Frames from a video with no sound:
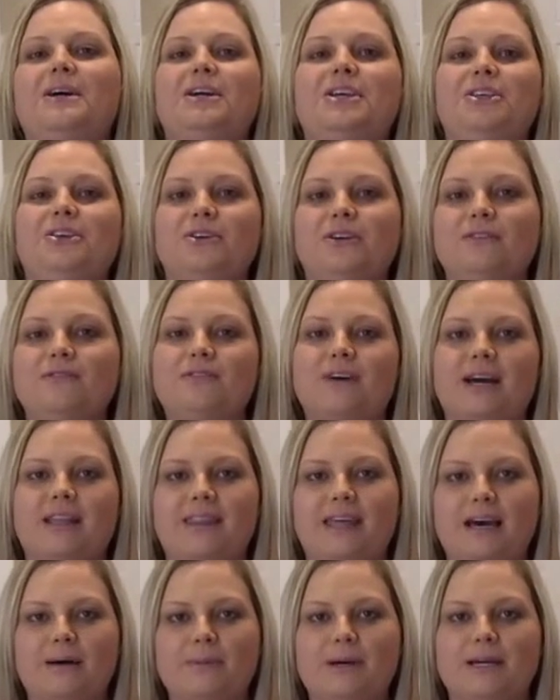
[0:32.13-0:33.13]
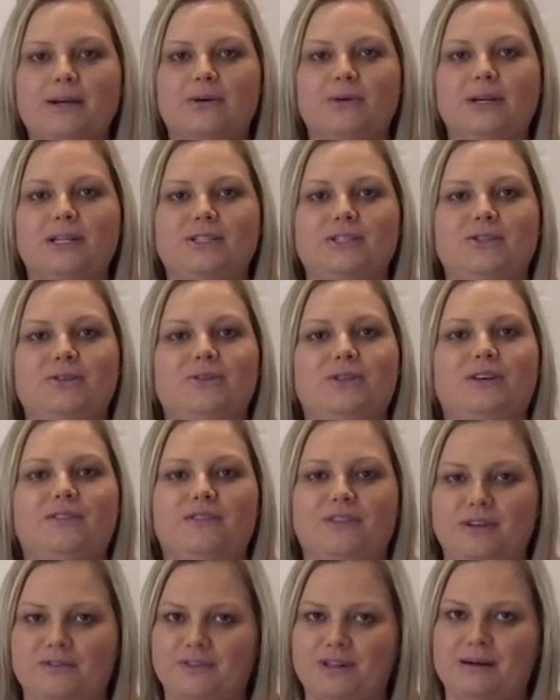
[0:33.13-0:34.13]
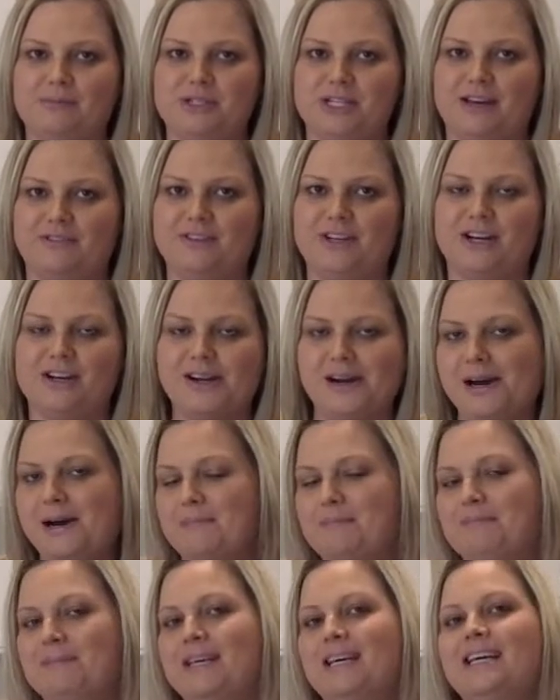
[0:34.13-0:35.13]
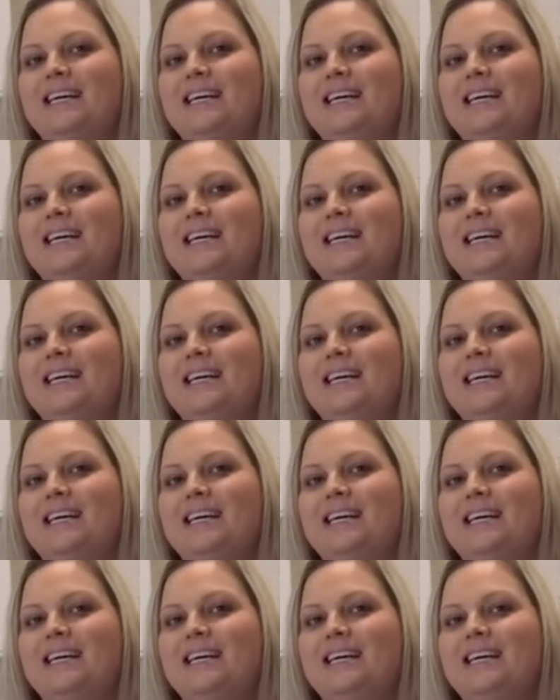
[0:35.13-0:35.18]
You can find that by going to theflipflopchef.com.